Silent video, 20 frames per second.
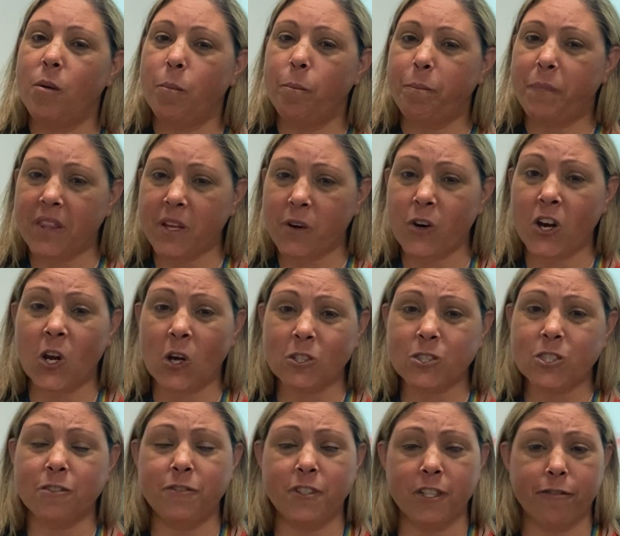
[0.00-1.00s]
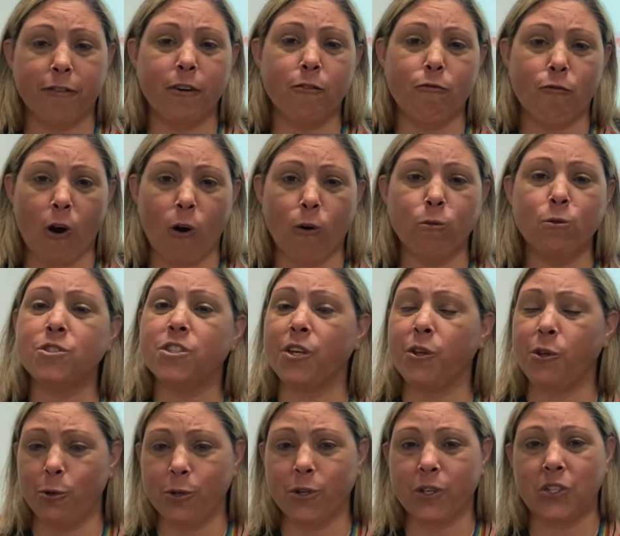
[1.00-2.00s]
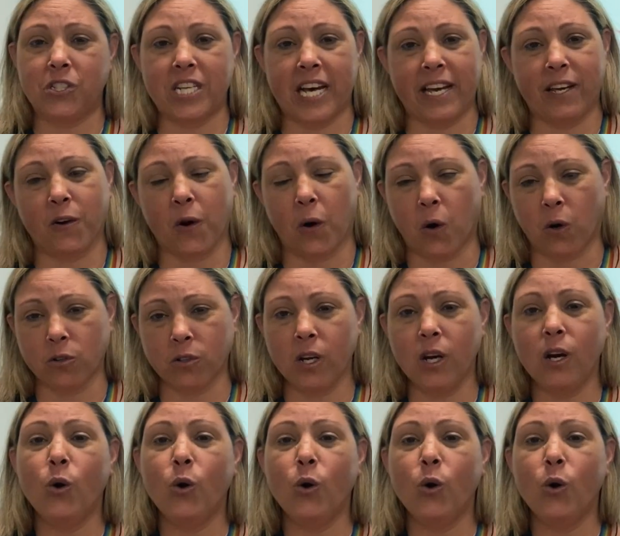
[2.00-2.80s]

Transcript: But there are lots of different roles that you could take on